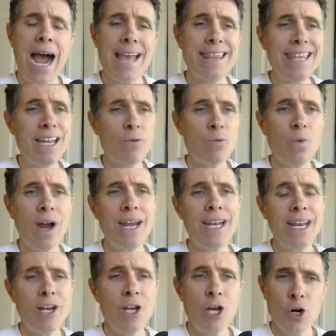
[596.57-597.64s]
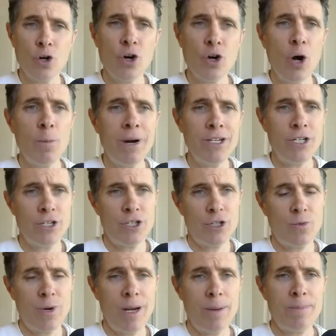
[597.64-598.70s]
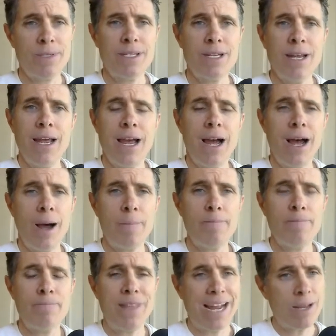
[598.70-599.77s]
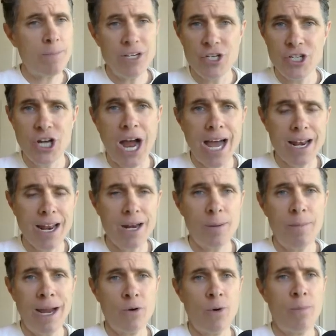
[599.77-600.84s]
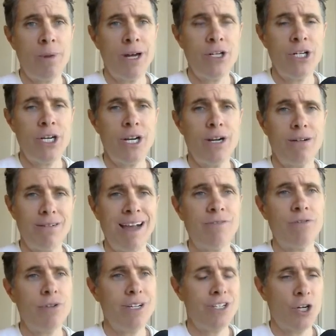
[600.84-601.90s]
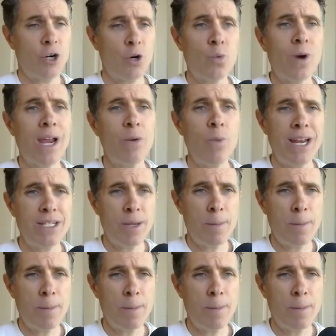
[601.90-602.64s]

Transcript: I think writing low budget scripts um, that can be shot on a micro budget level is a great way